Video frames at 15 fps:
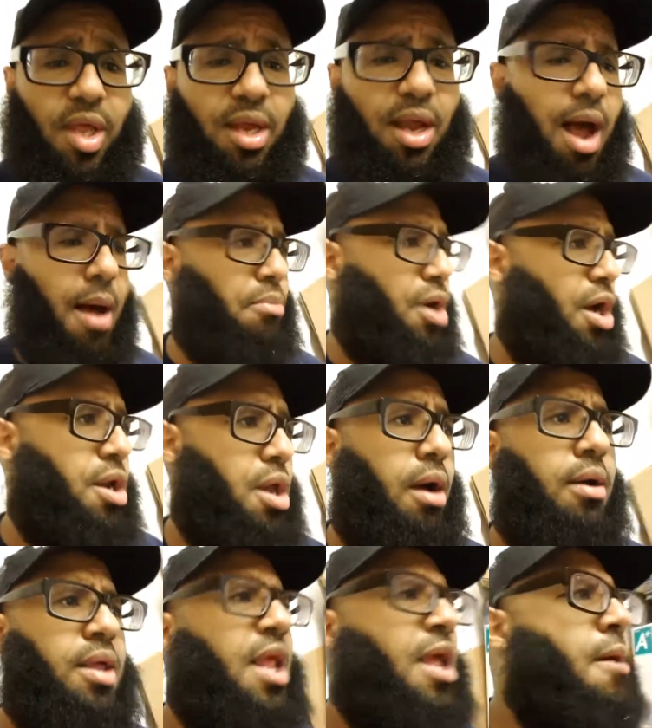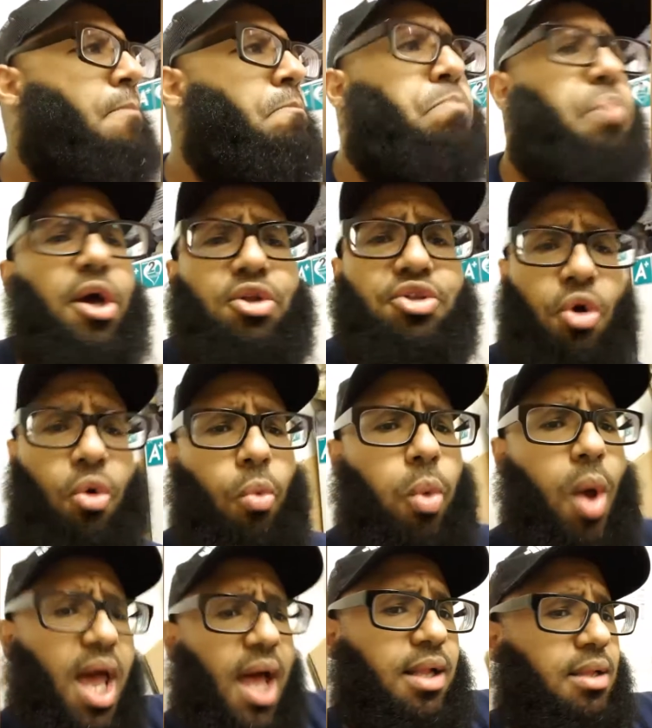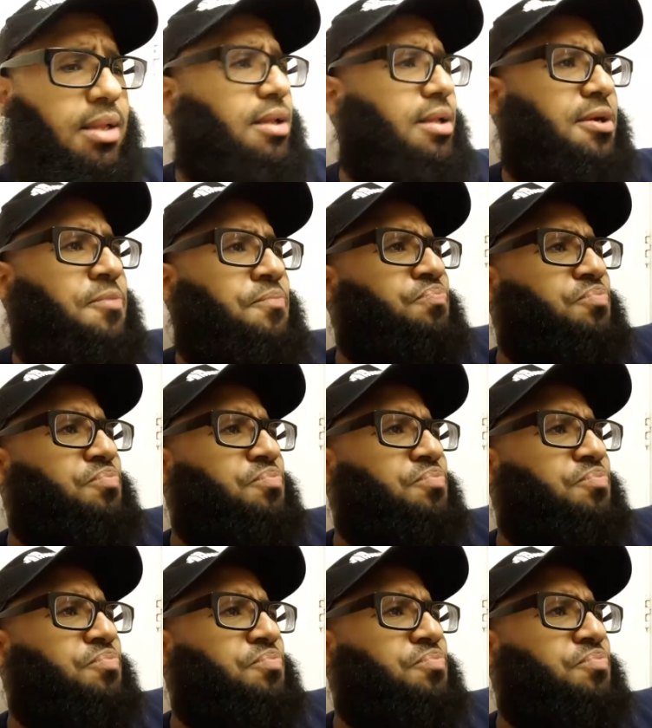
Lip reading: Like, I'm gonna build a well